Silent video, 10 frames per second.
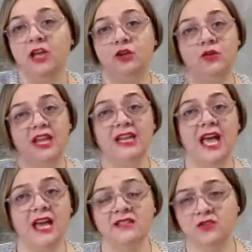You can
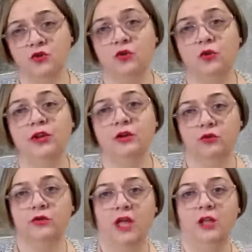ask your lawyer
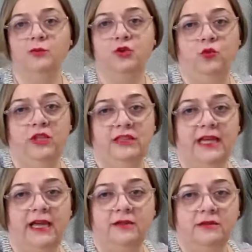to help you with
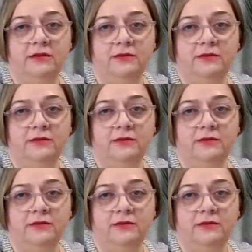that.